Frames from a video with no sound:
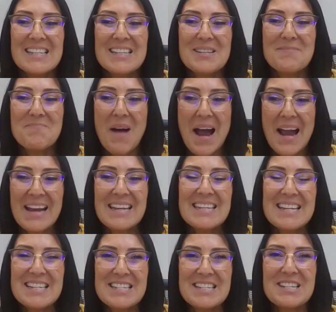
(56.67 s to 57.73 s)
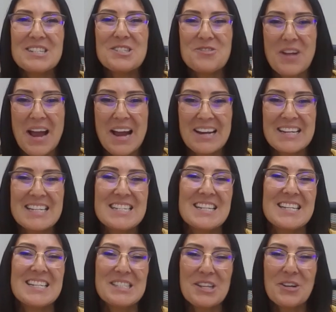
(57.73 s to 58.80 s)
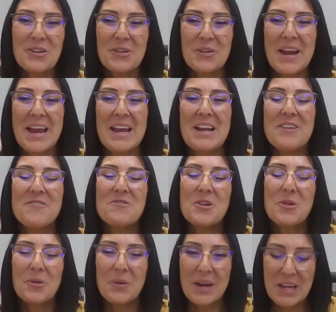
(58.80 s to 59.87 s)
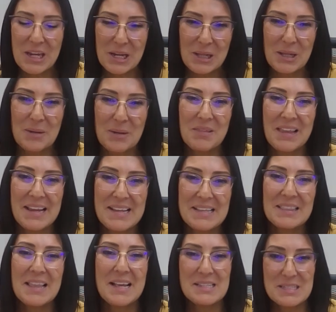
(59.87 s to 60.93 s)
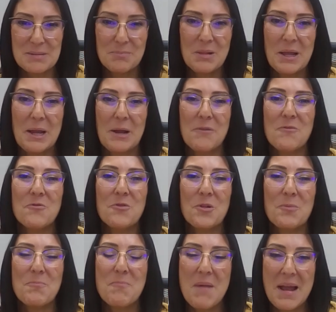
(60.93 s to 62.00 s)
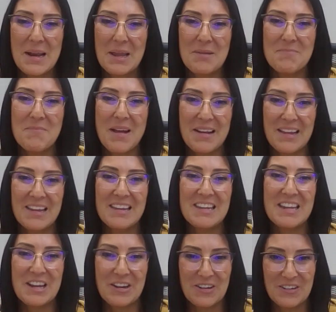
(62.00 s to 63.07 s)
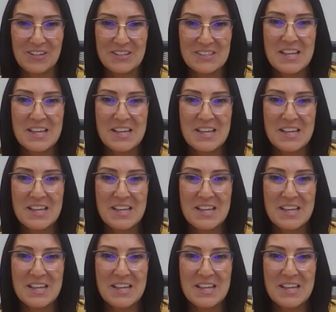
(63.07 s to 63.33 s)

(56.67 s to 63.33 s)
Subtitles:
My Teaching Strategies creative curriculum lesson plan for many, many years,